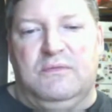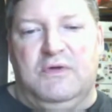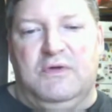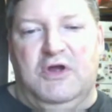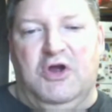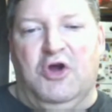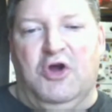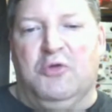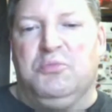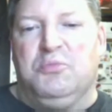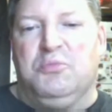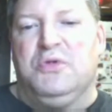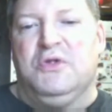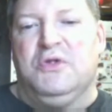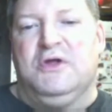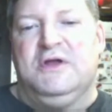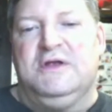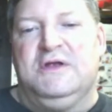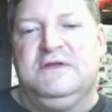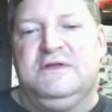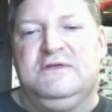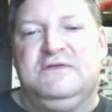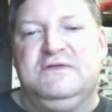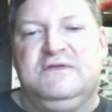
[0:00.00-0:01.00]

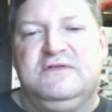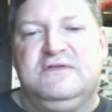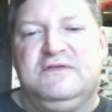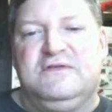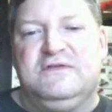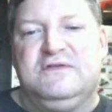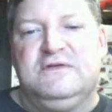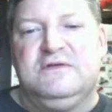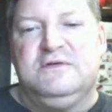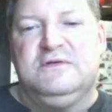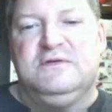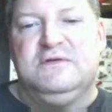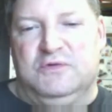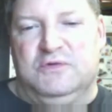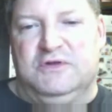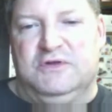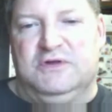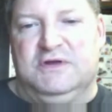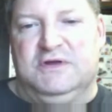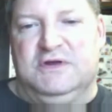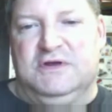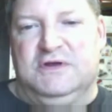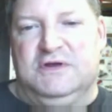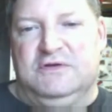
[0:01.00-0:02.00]
airplanes with
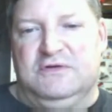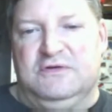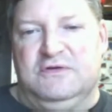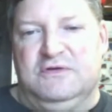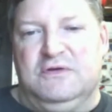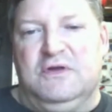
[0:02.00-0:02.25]
a